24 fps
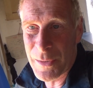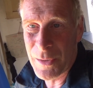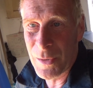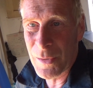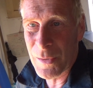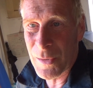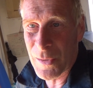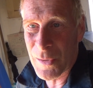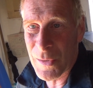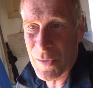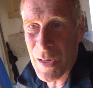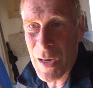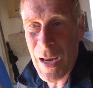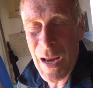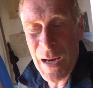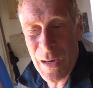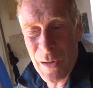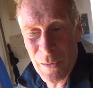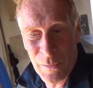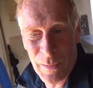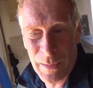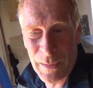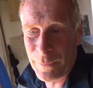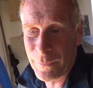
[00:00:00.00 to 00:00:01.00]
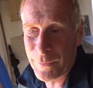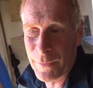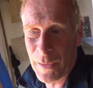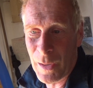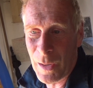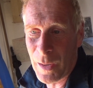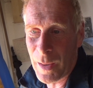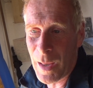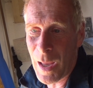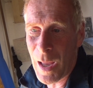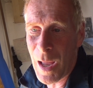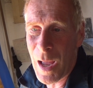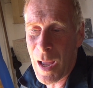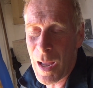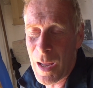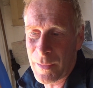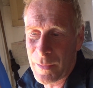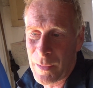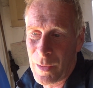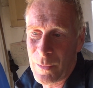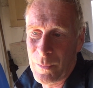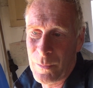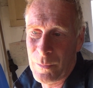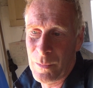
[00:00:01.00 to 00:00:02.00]
to use a stick or anything like that.
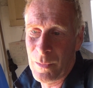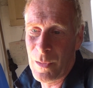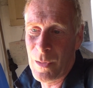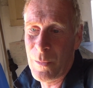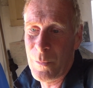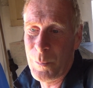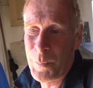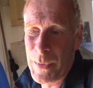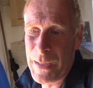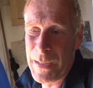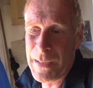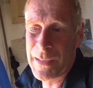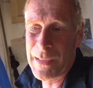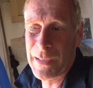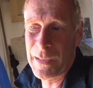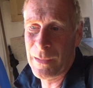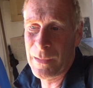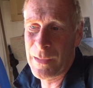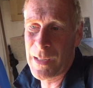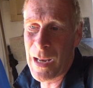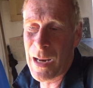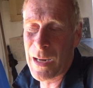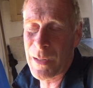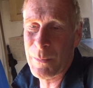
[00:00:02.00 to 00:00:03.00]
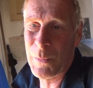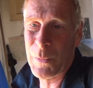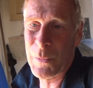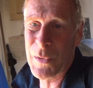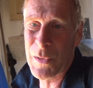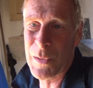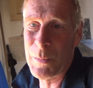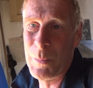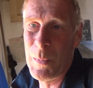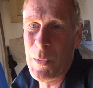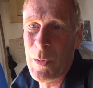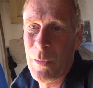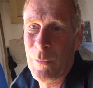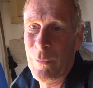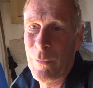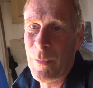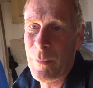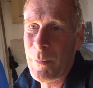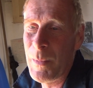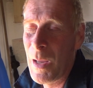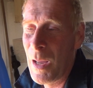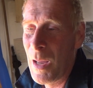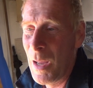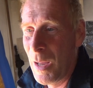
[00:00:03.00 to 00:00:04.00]
No beating of the animals to move
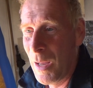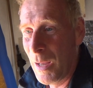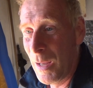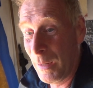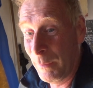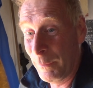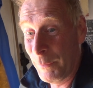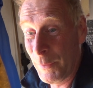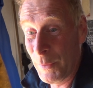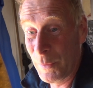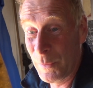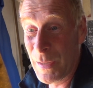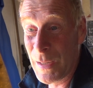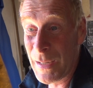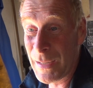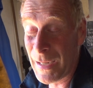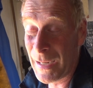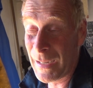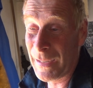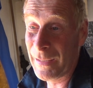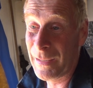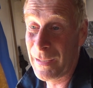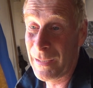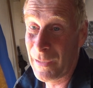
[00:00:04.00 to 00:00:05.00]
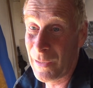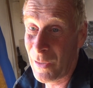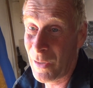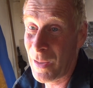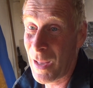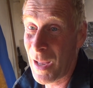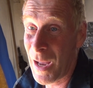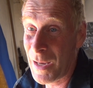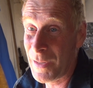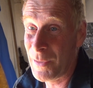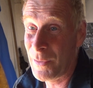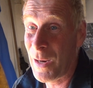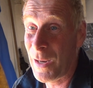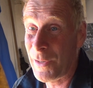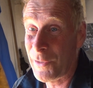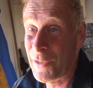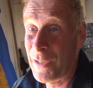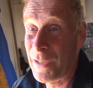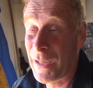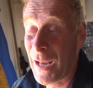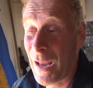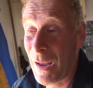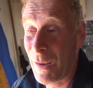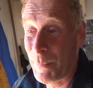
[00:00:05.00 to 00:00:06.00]
them. And if you did anything like that, you'd
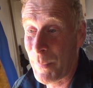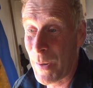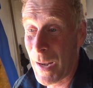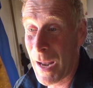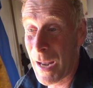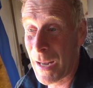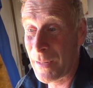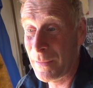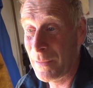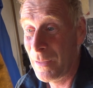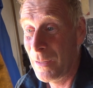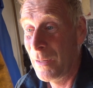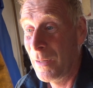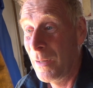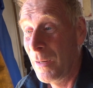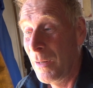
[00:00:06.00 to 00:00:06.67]
actually get a ban.